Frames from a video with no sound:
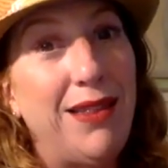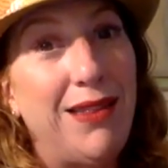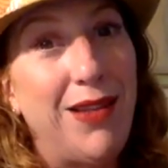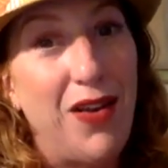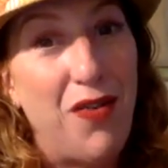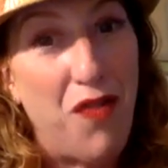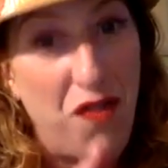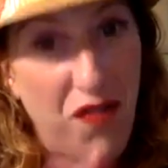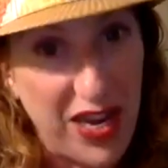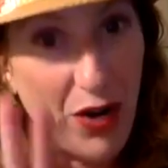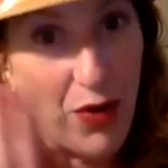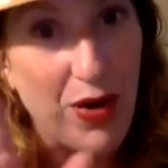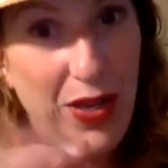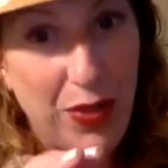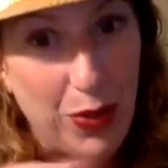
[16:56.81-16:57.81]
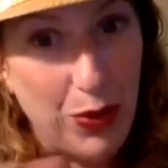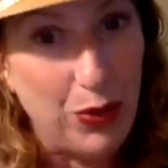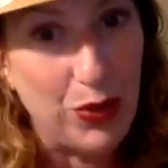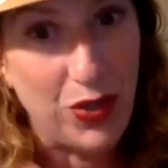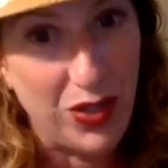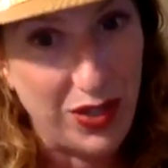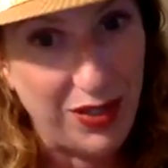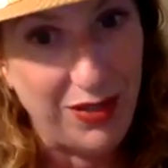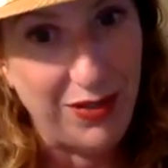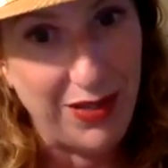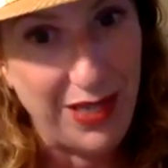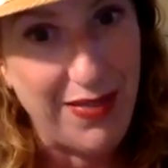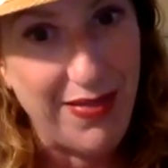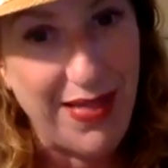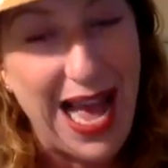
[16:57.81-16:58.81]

the fear in those in mm-hmm.